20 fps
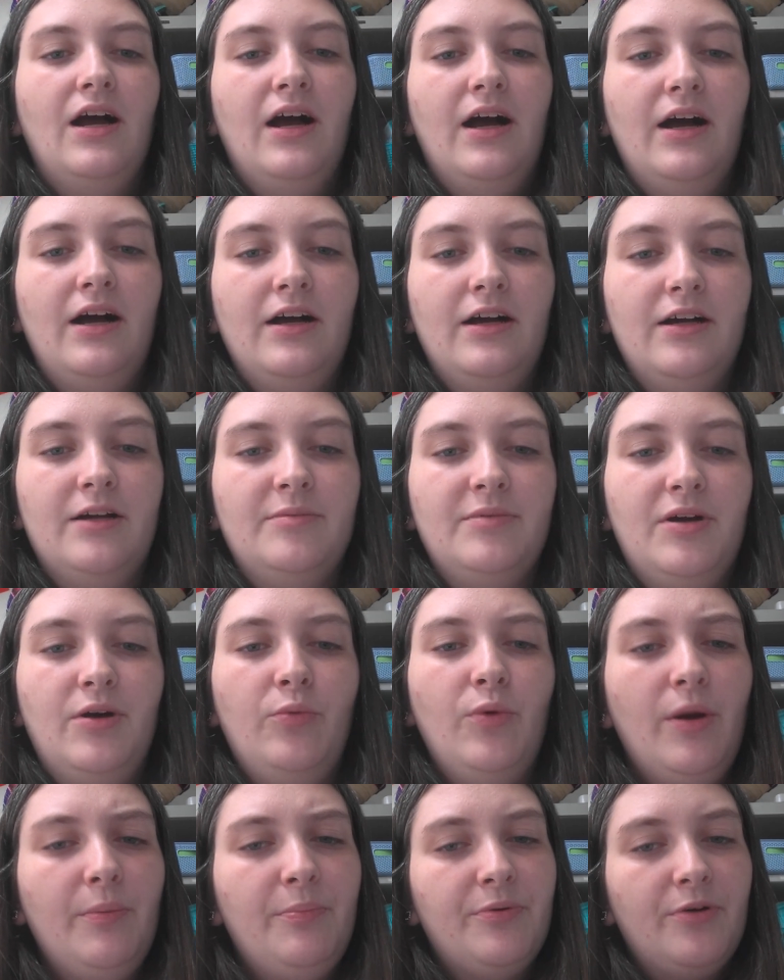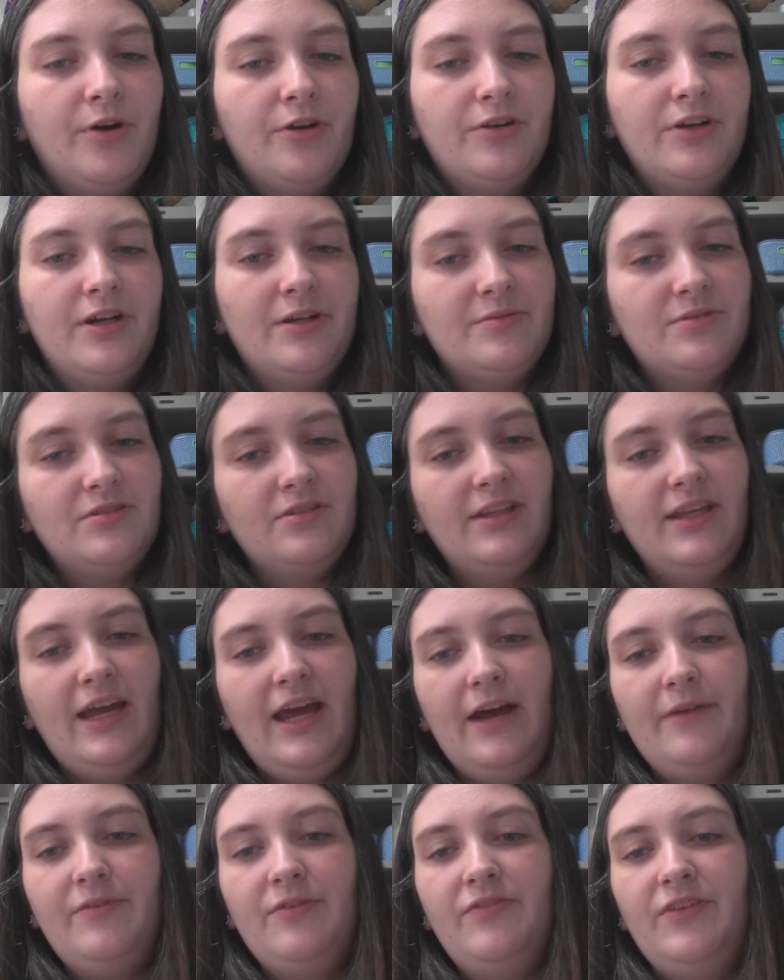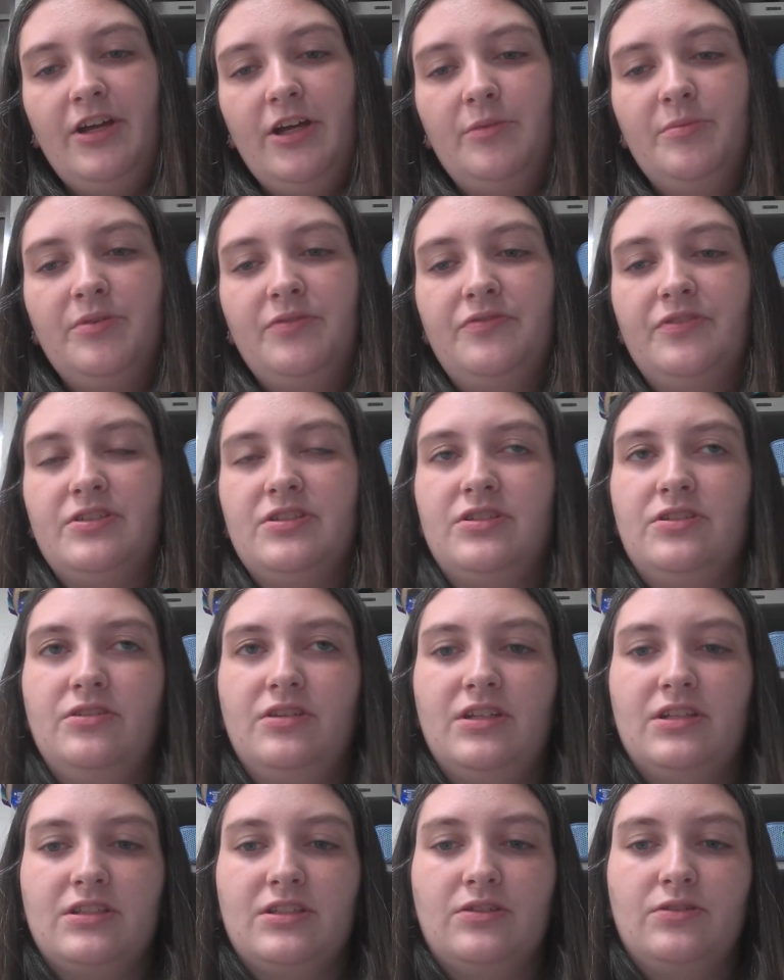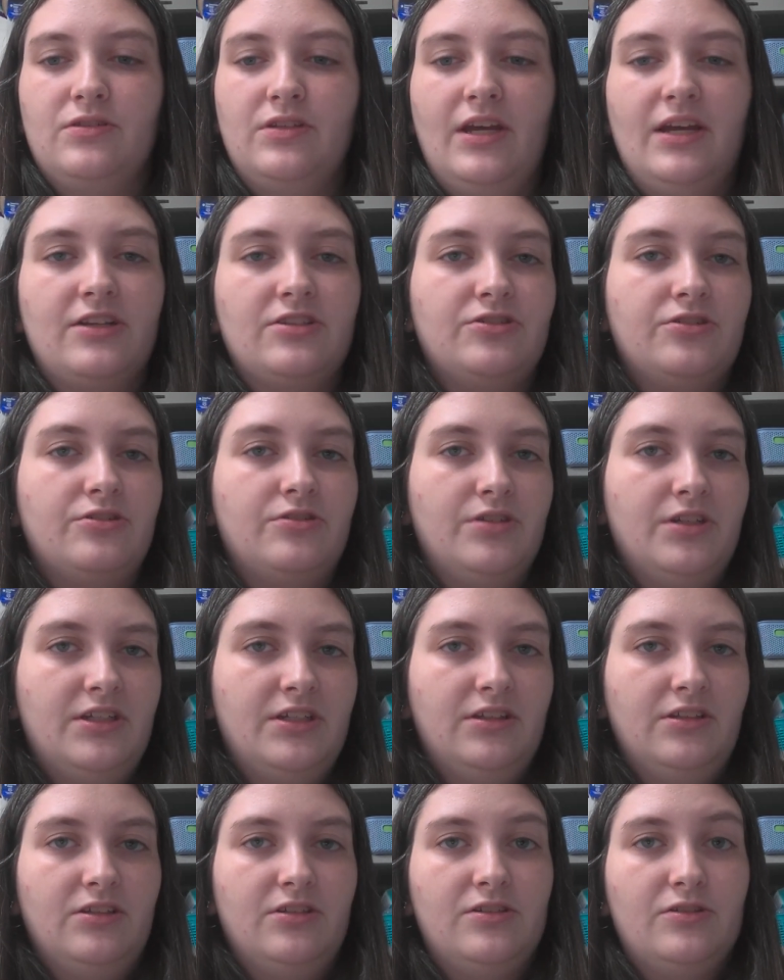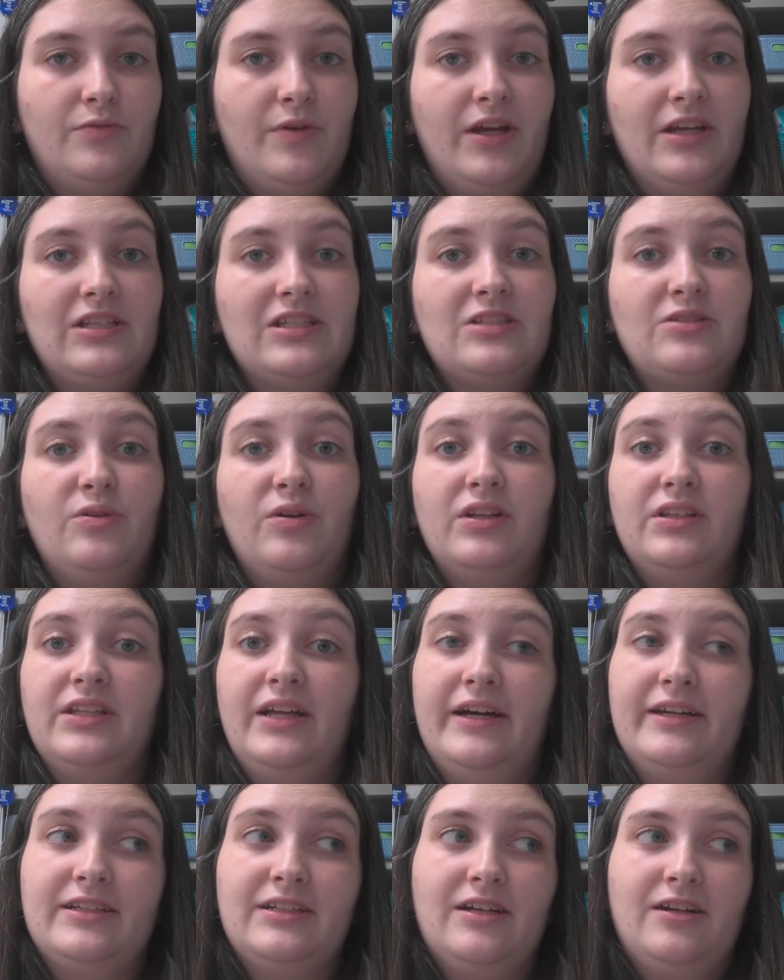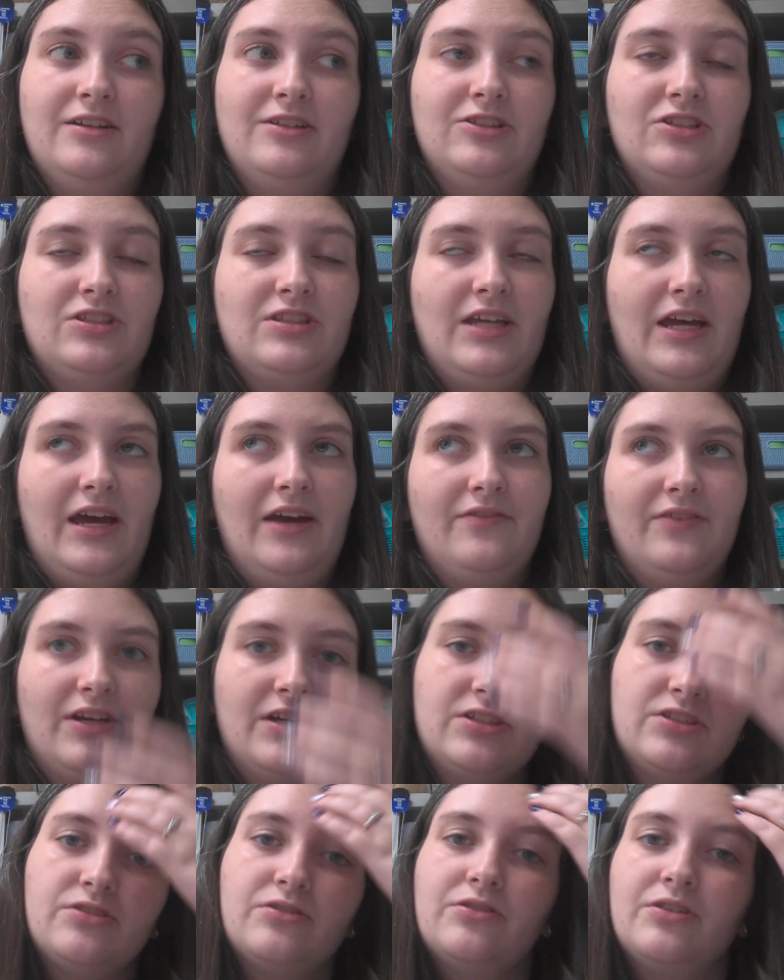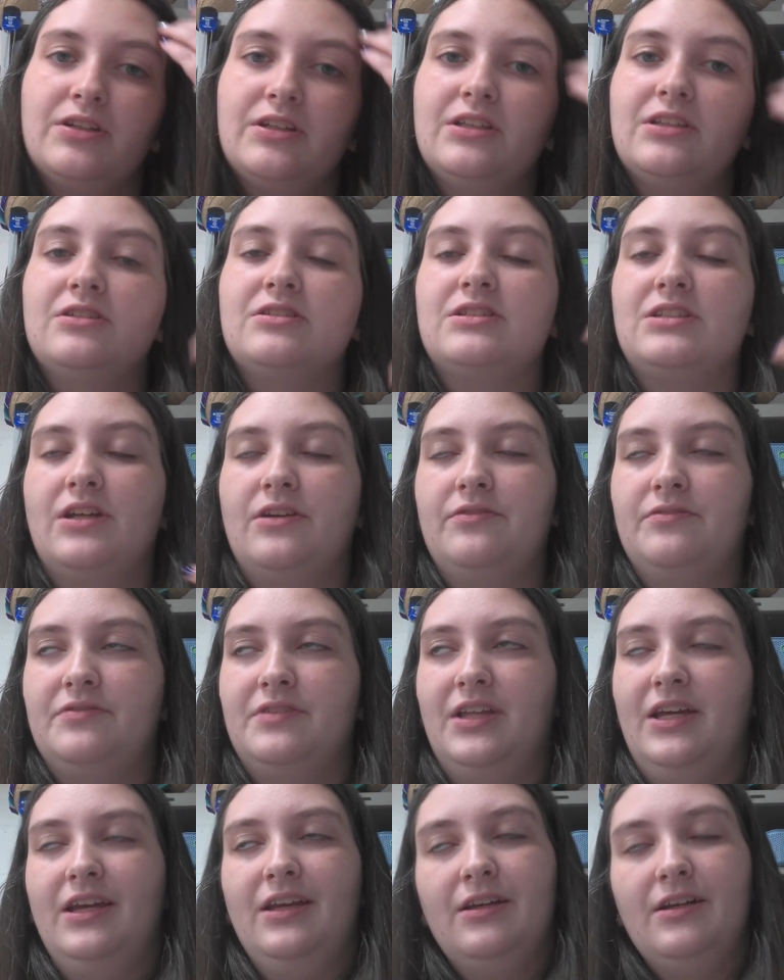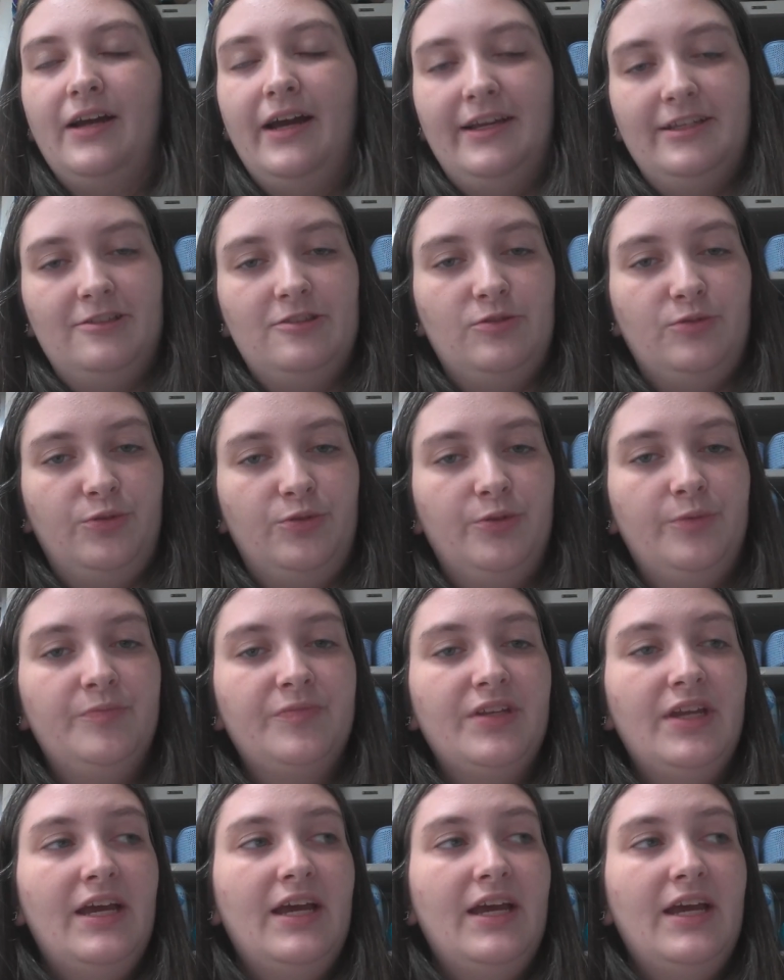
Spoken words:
What programs do they have available for students? Extracurriculars, right? So a lot of colleges have extracurricular stuff like high school.